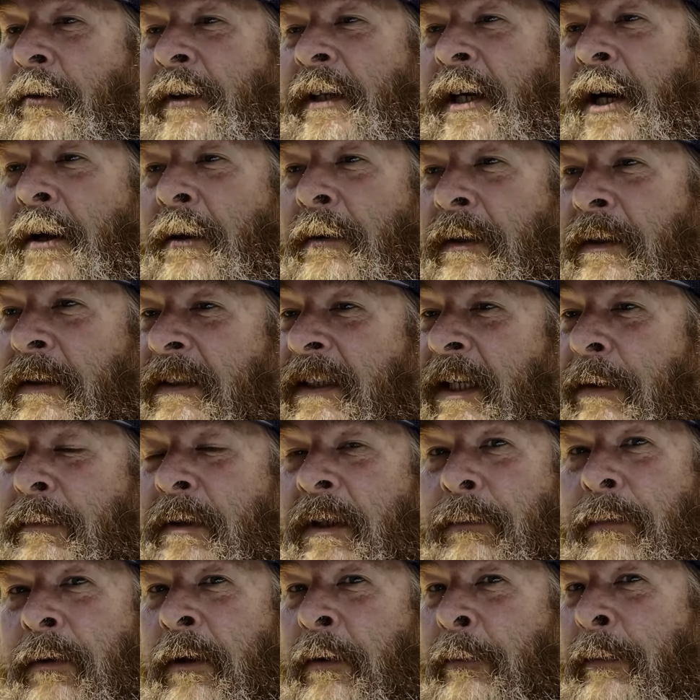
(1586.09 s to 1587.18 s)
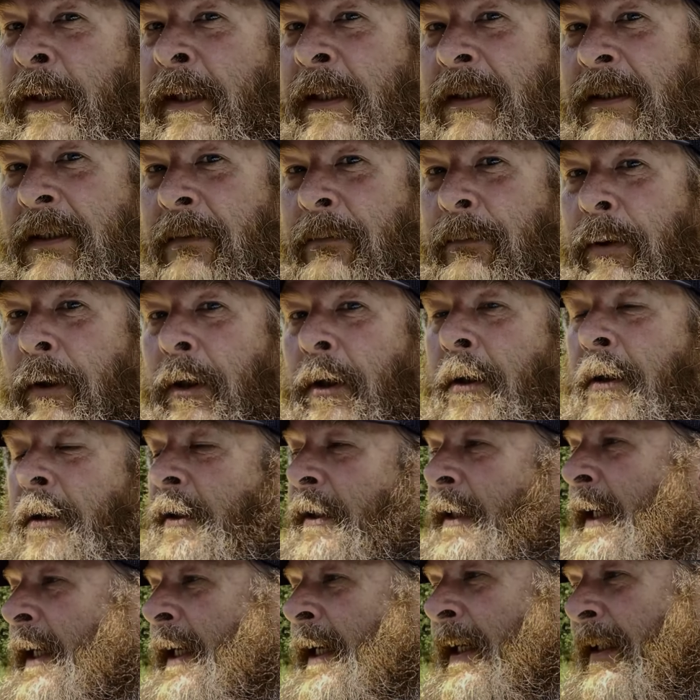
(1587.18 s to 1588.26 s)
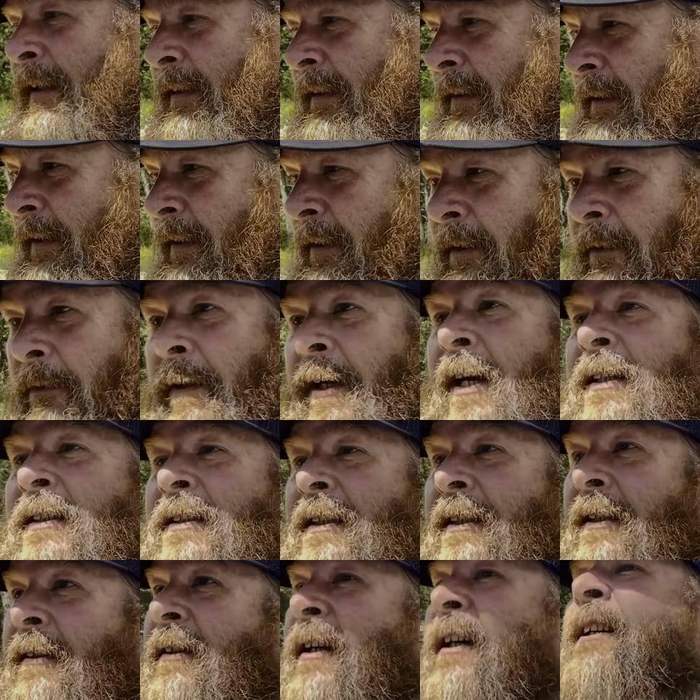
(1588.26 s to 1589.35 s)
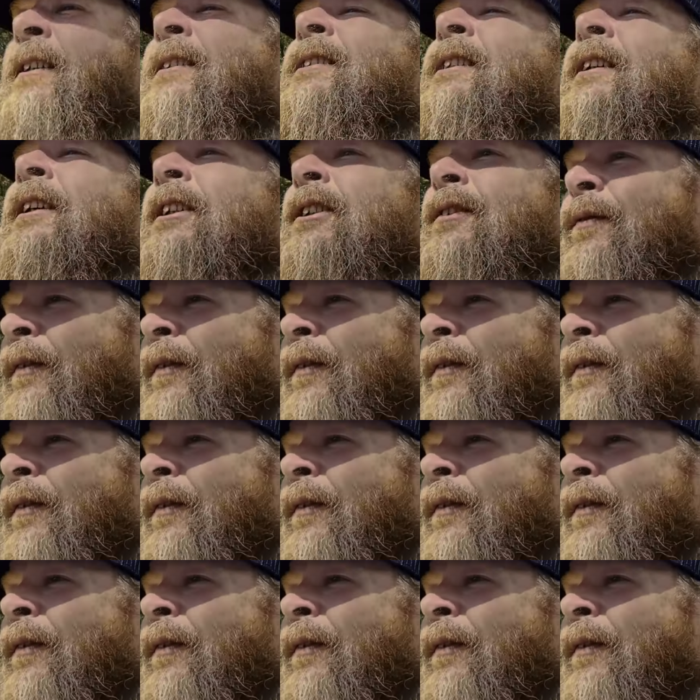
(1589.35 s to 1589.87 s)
without septic permits and perk tests and the rest, and done just